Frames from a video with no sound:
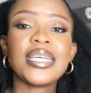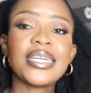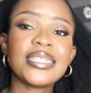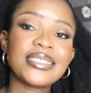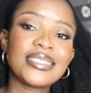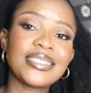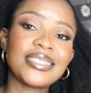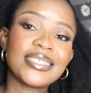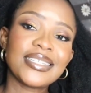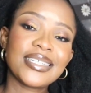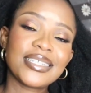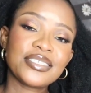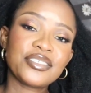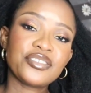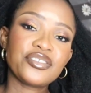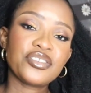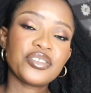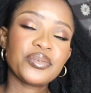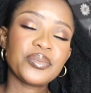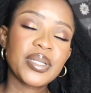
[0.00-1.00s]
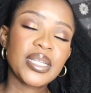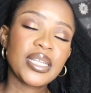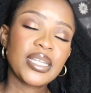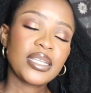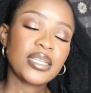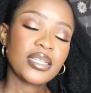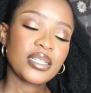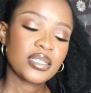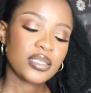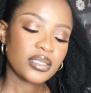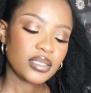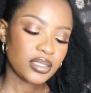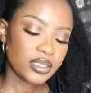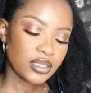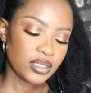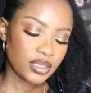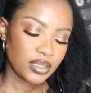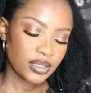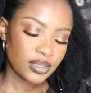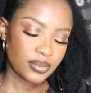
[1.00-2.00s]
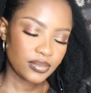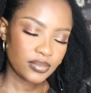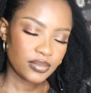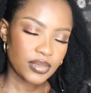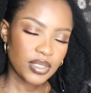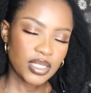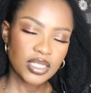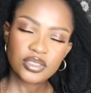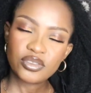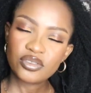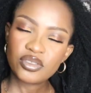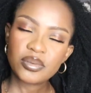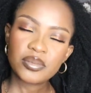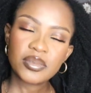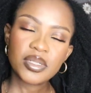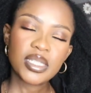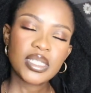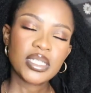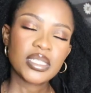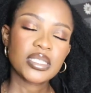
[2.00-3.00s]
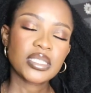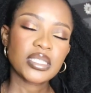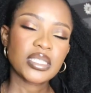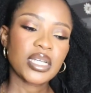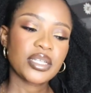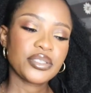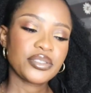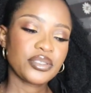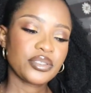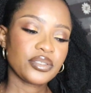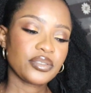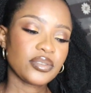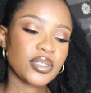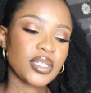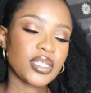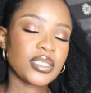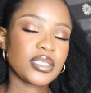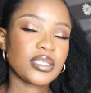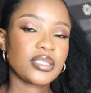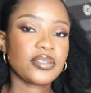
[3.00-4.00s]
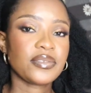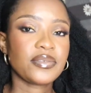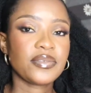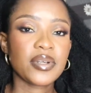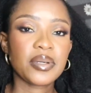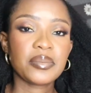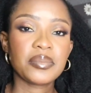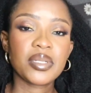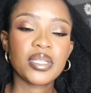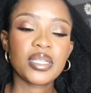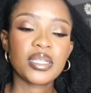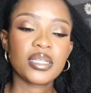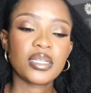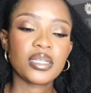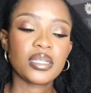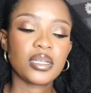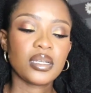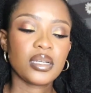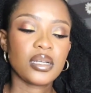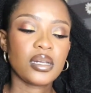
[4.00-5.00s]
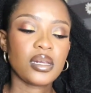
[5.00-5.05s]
that's the extremely sad news we had in our family,